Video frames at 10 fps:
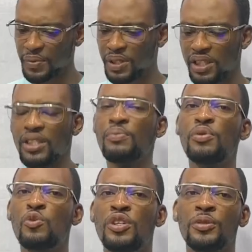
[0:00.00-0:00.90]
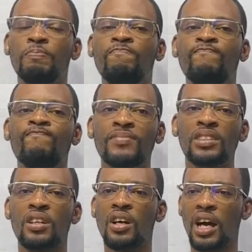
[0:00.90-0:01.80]
me a simple question,
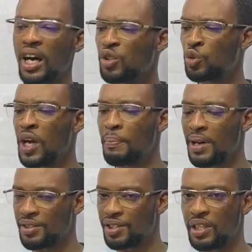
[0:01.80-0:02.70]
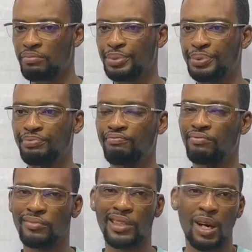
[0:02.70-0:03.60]
how do I pass Jamb?
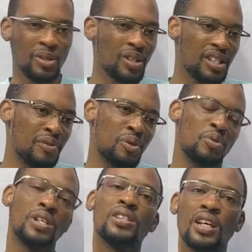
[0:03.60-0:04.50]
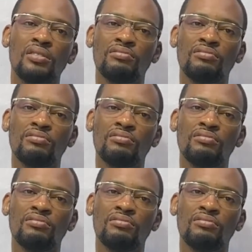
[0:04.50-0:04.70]
I'll just give you two answers.